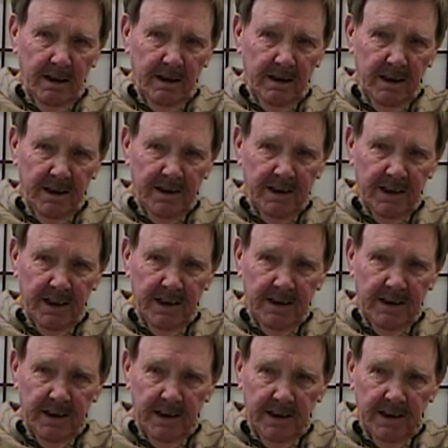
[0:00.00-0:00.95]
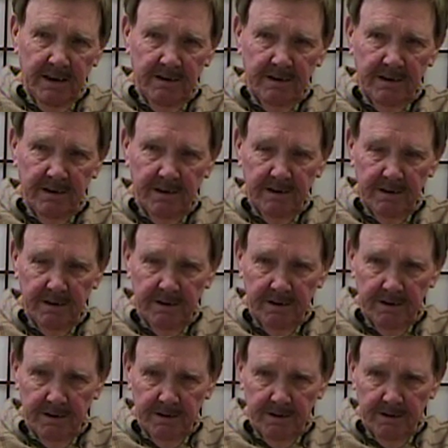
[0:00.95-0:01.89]
they said, you're
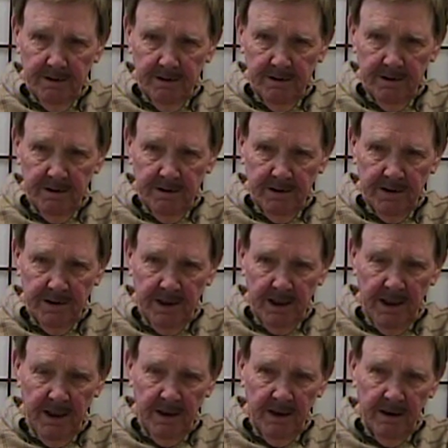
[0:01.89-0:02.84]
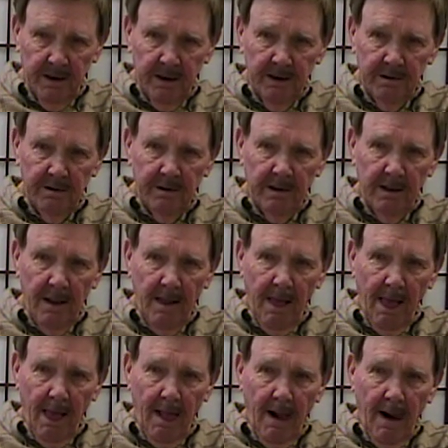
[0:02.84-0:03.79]
gonna stay here.
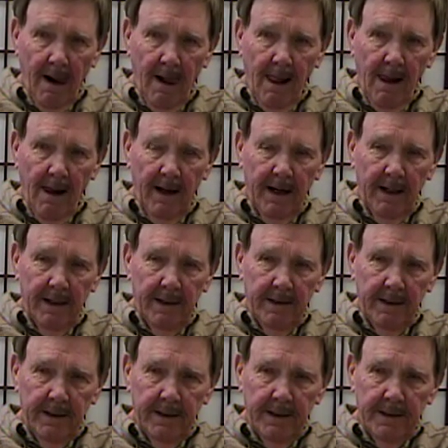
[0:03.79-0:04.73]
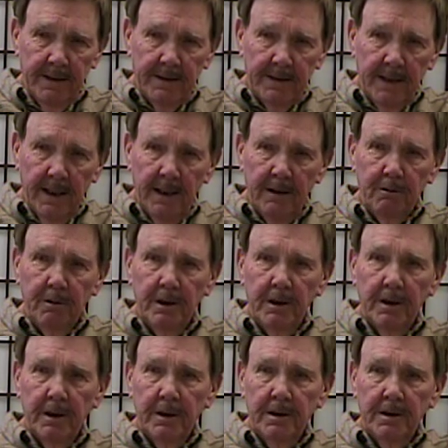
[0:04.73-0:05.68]
And then they decided we're
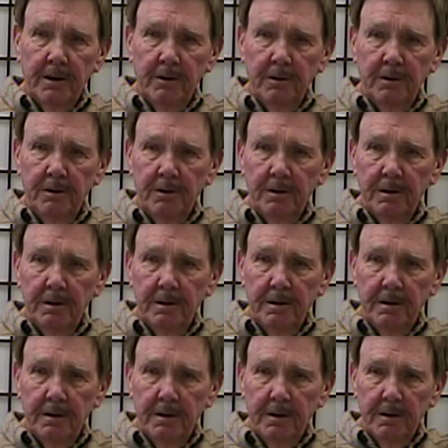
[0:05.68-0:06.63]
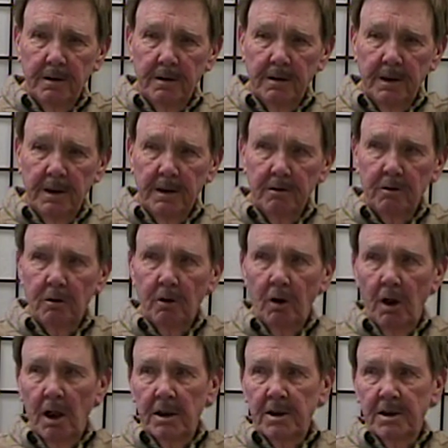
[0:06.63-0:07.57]
gonna go and
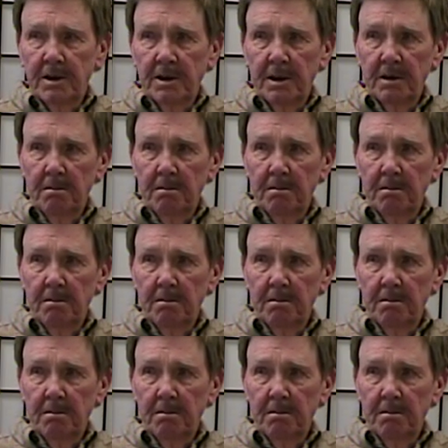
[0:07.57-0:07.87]
cross